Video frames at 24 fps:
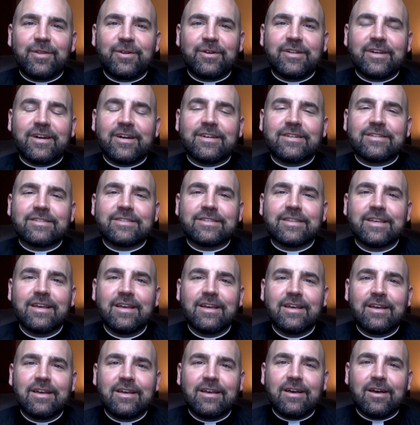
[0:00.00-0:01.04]
Doug's
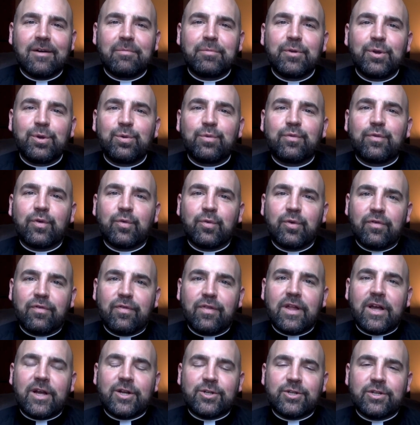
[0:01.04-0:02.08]
a beautiful
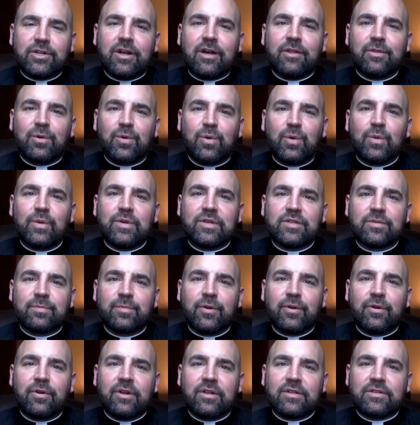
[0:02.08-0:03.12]
reflection on the Holy
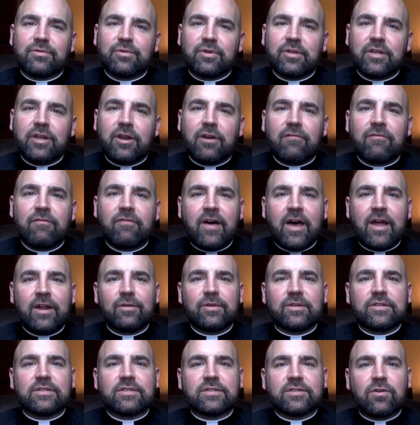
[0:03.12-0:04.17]
Spirit. It's really our final
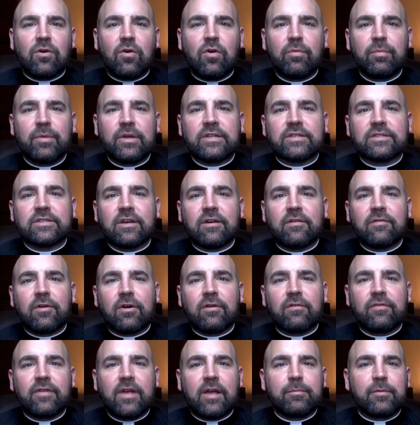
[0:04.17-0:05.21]
installment of our
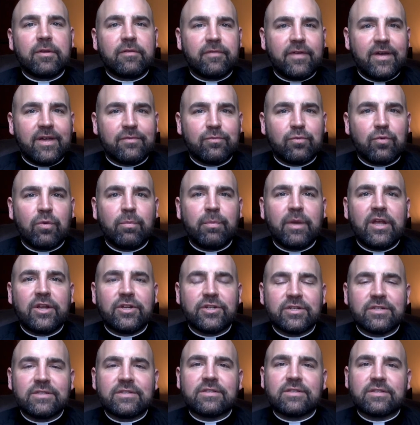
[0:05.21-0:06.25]
Family Faith
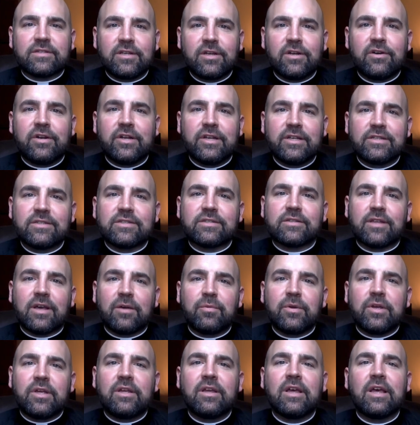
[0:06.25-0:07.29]
Formation series that
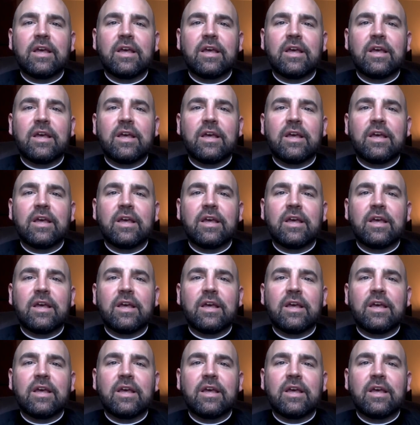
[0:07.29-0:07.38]
we